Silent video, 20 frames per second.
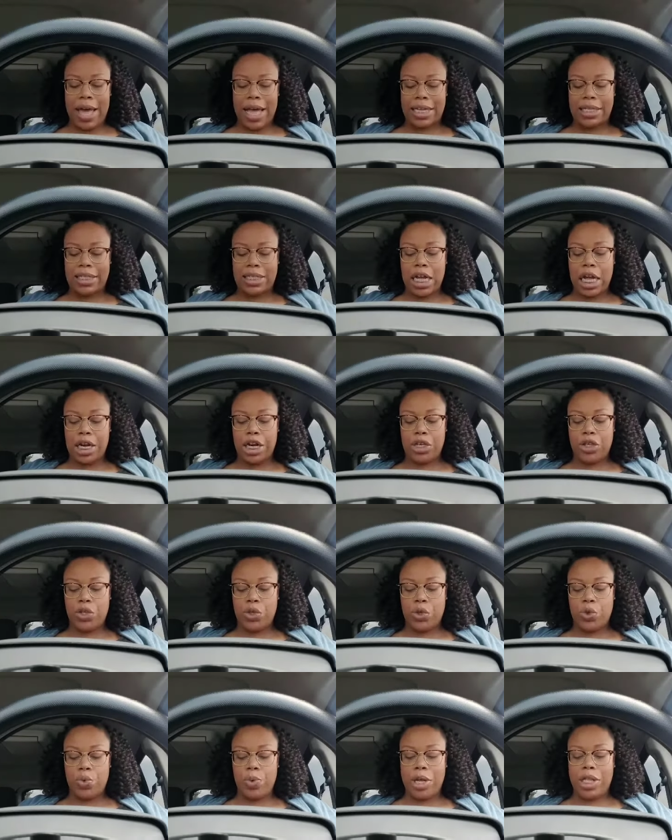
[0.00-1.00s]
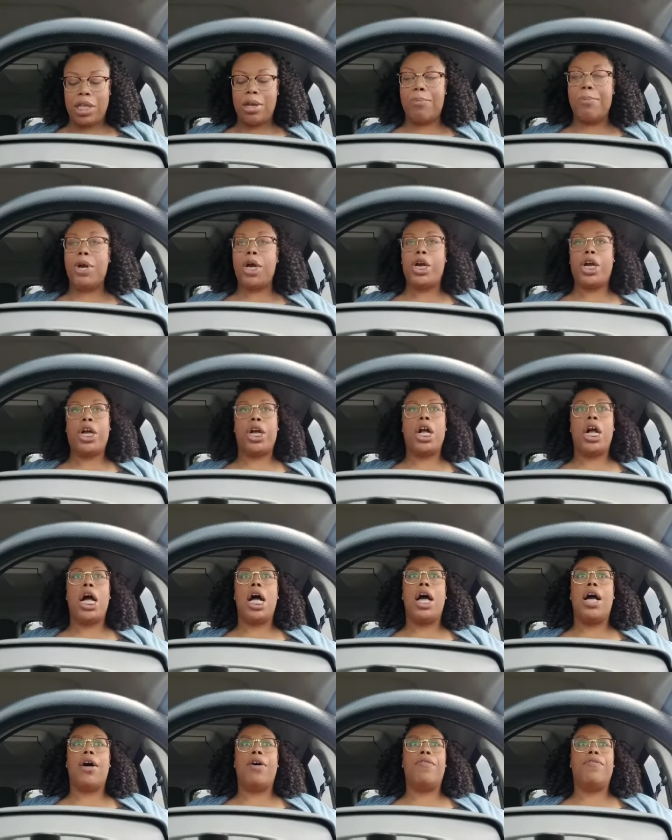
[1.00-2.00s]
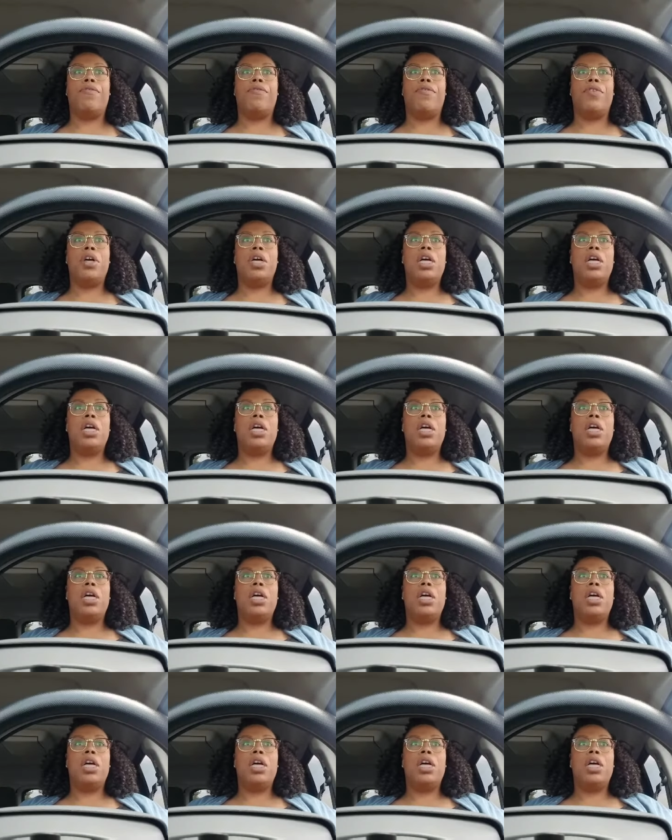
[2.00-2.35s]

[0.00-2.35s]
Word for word: has something to do with the murder of